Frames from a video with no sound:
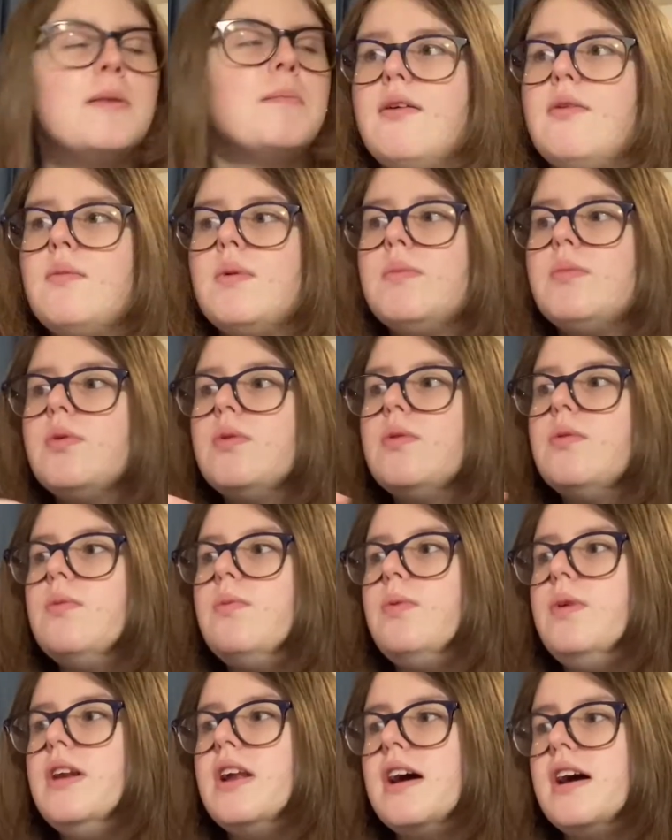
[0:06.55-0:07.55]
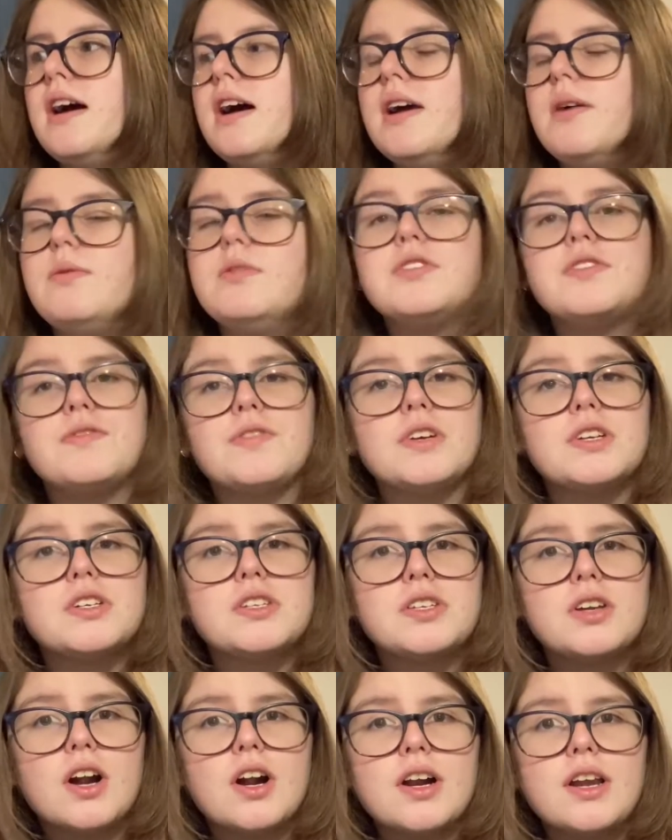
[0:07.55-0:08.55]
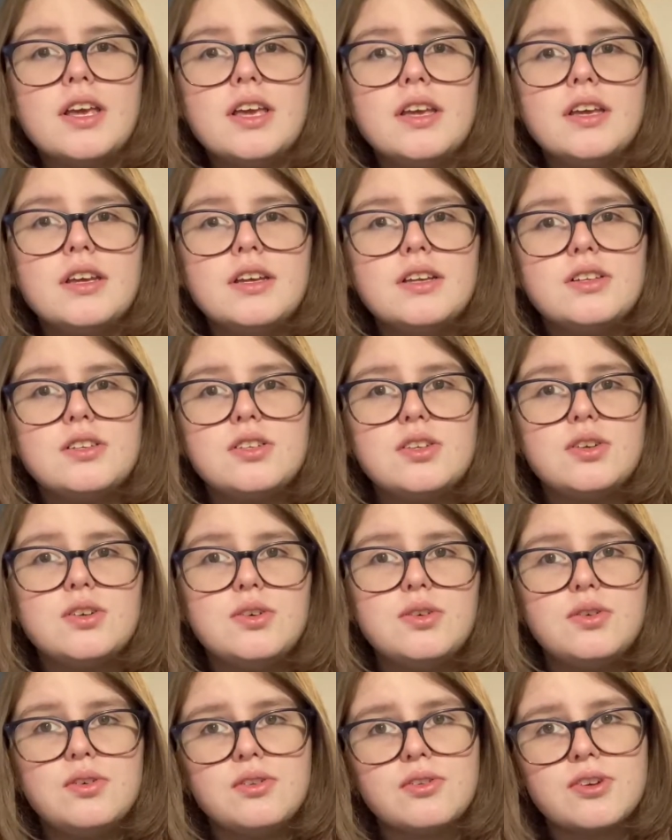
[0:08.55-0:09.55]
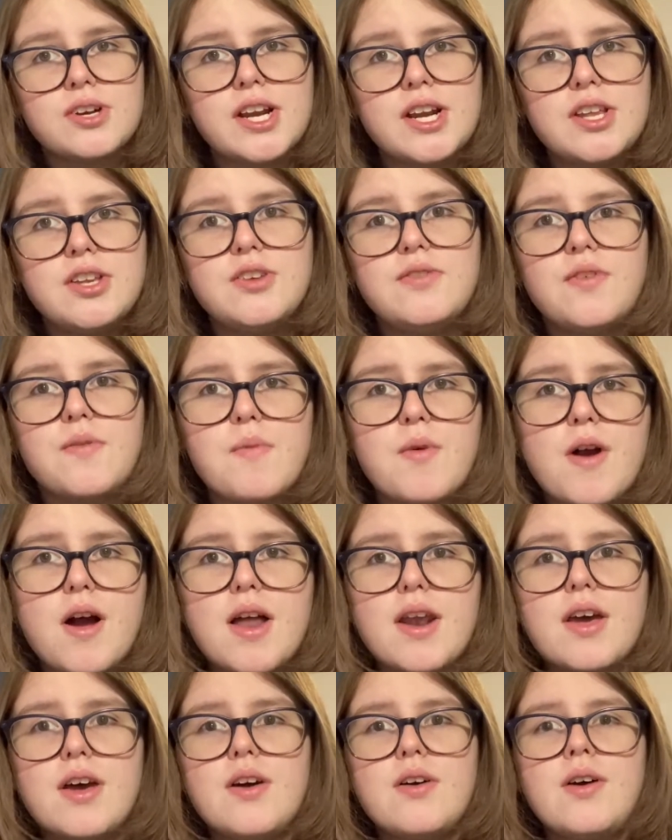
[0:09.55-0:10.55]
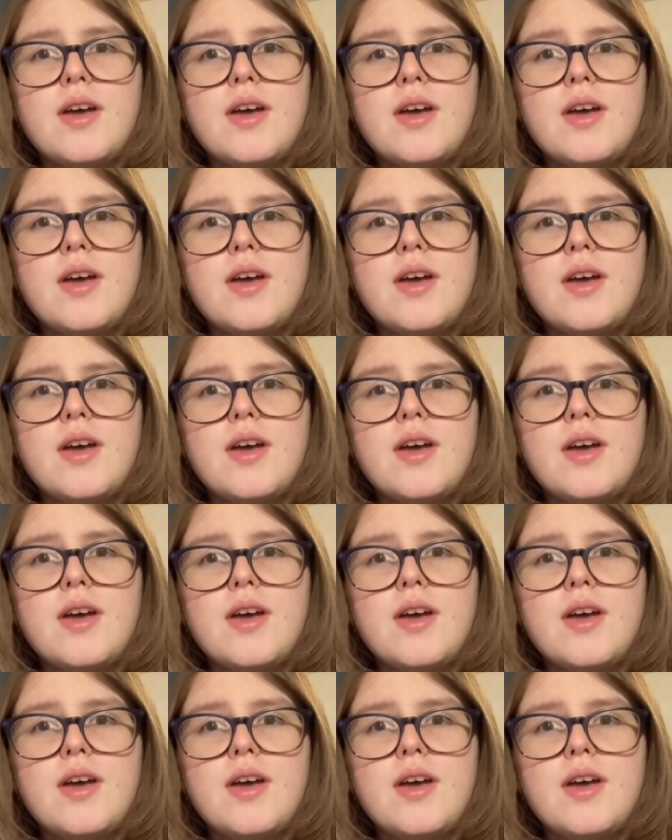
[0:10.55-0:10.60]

I remember when I was first starting to learn how to do vibrato,